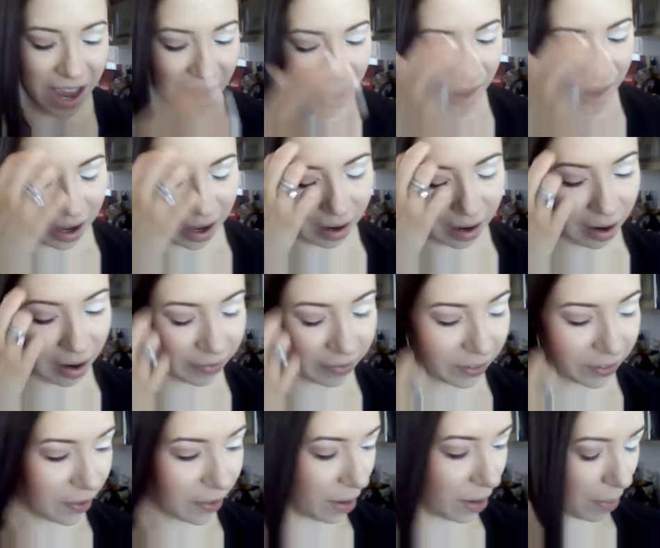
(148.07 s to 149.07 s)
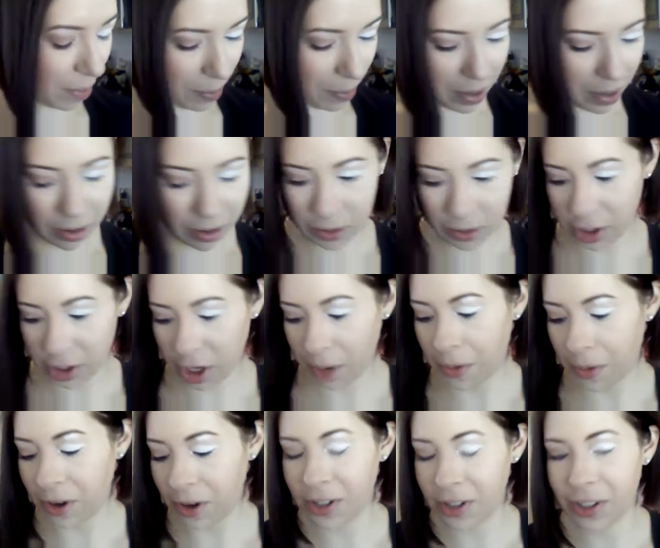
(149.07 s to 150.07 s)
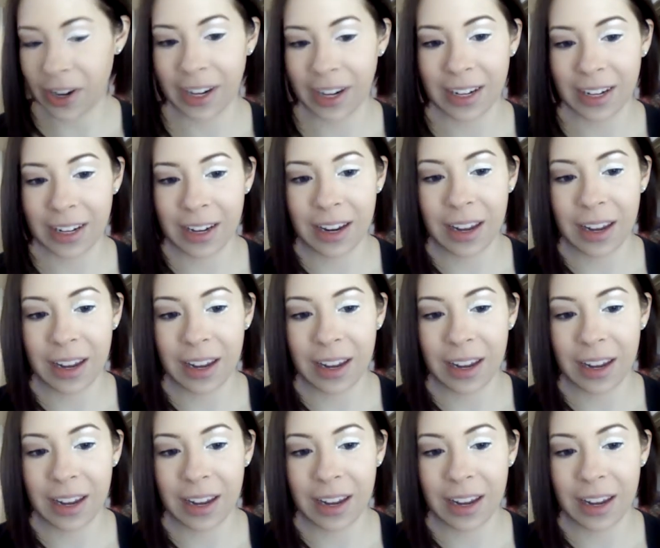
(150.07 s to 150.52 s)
Uh, I'll have to find my big old sharpener so I can